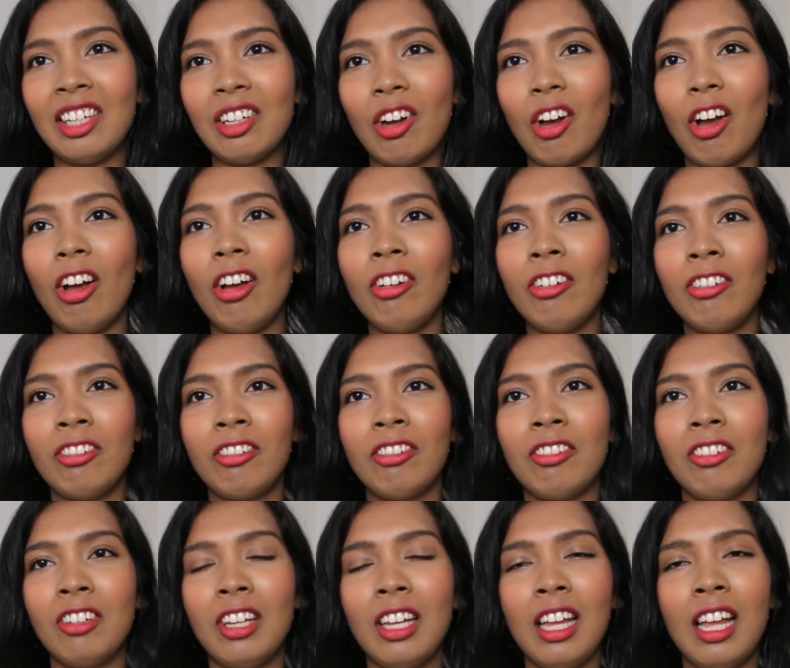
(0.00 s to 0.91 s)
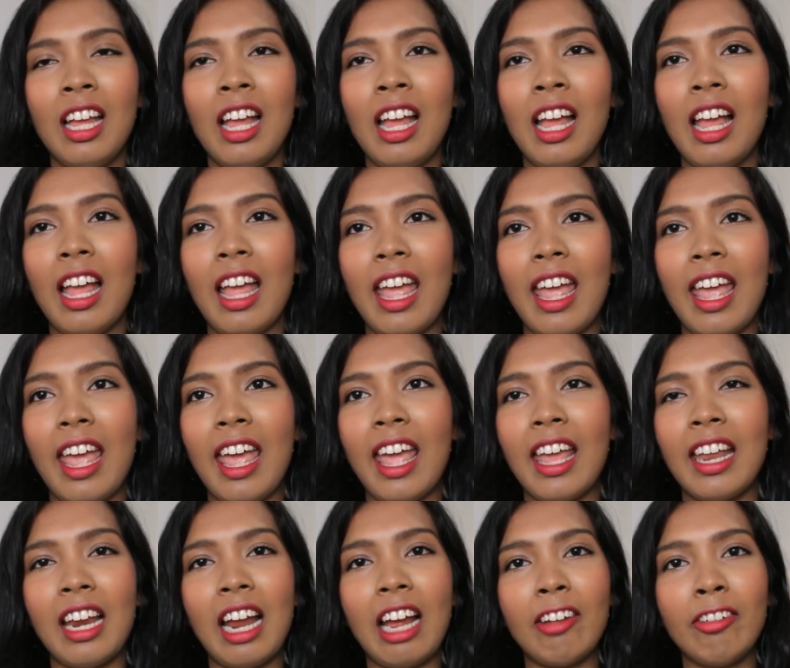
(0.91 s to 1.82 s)
off,
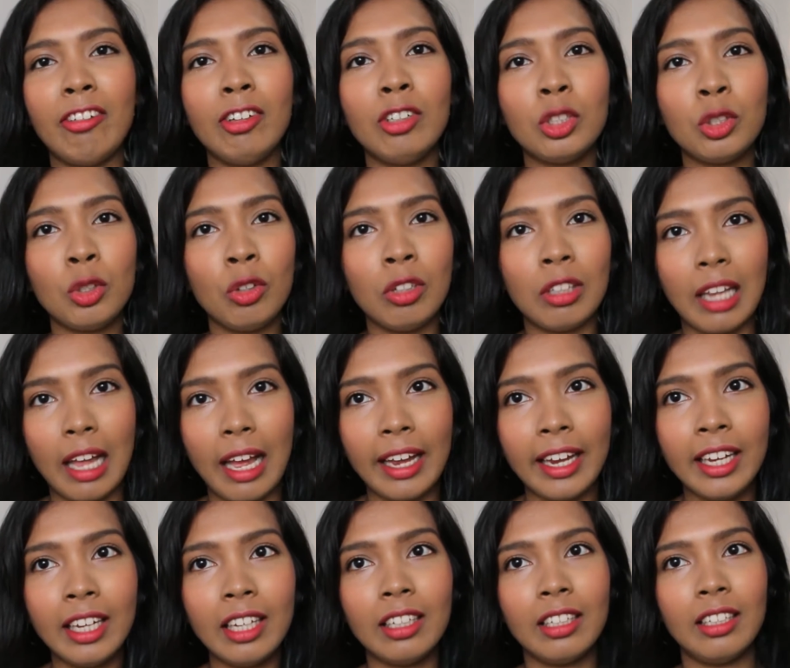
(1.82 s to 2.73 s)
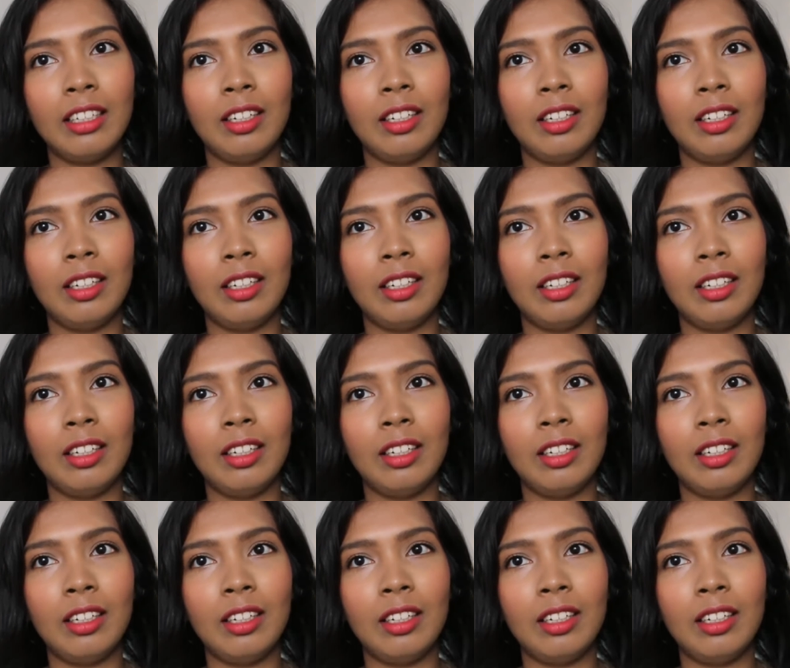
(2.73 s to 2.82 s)
and I feel so light,